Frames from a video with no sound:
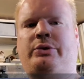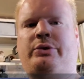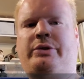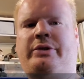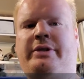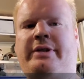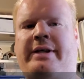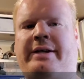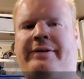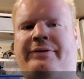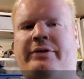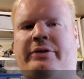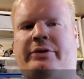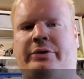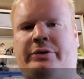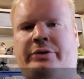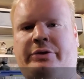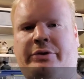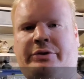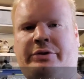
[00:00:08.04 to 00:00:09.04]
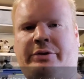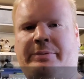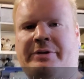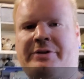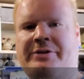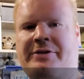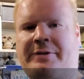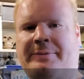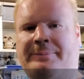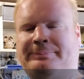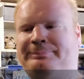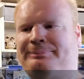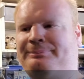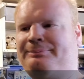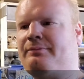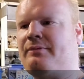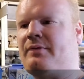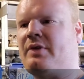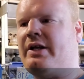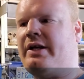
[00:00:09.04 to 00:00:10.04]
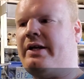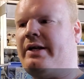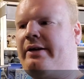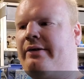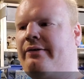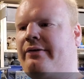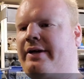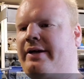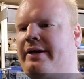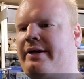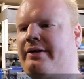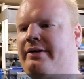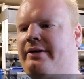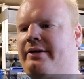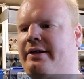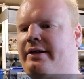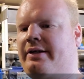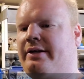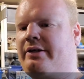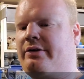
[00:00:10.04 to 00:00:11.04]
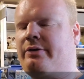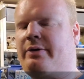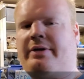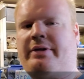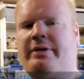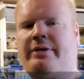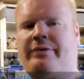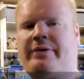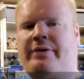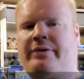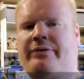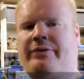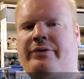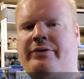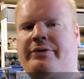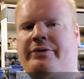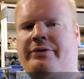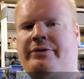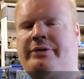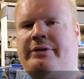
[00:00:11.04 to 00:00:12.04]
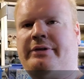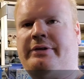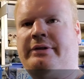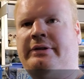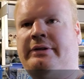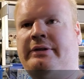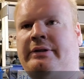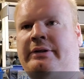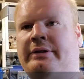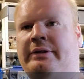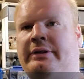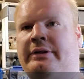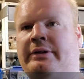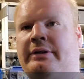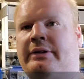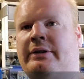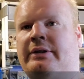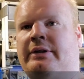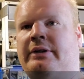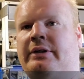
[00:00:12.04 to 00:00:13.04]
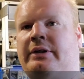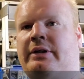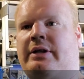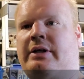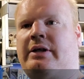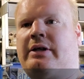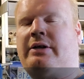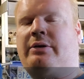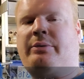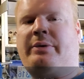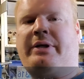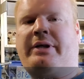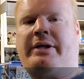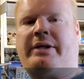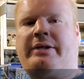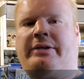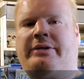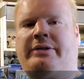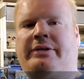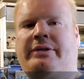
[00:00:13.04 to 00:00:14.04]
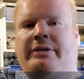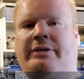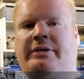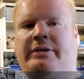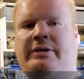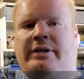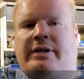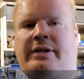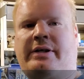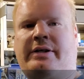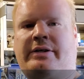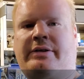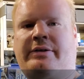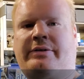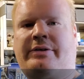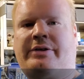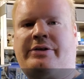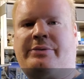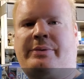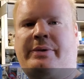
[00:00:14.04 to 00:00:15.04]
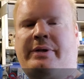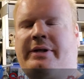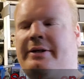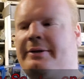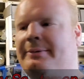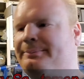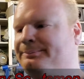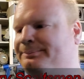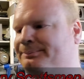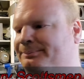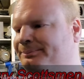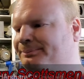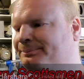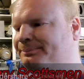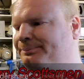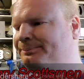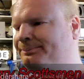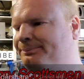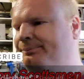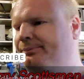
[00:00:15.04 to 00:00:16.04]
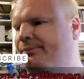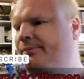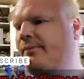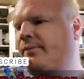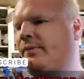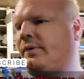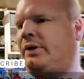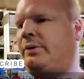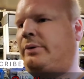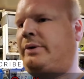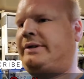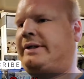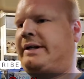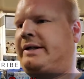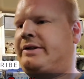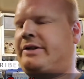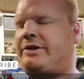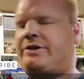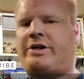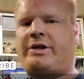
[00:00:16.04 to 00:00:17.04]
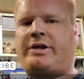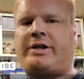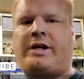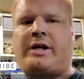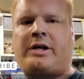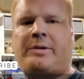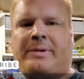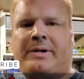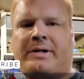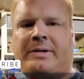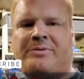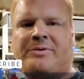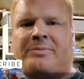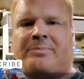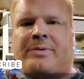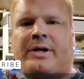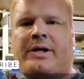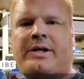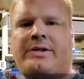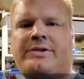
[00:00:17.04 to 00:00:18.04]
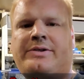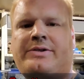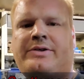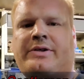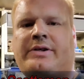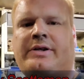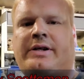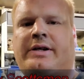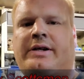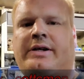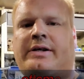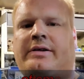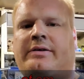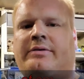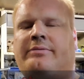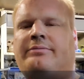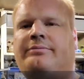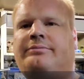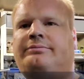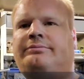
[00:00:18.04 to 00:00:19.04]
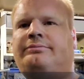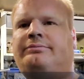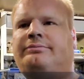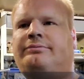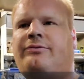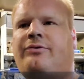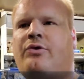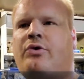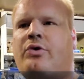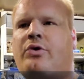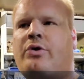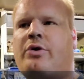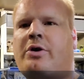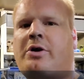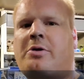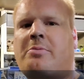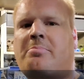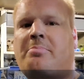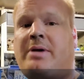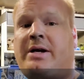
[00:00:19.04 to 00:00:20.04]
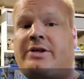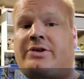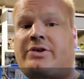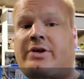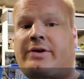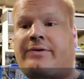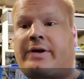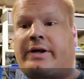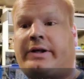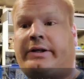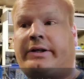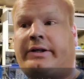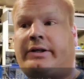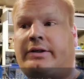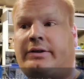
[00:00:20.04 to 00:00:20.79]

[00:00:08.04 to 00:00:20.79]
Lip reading: Good afternoon, YouTubers. I've had quite the eventful weekend this week. I went down to the junkyard, picked up some parts for my truck finally.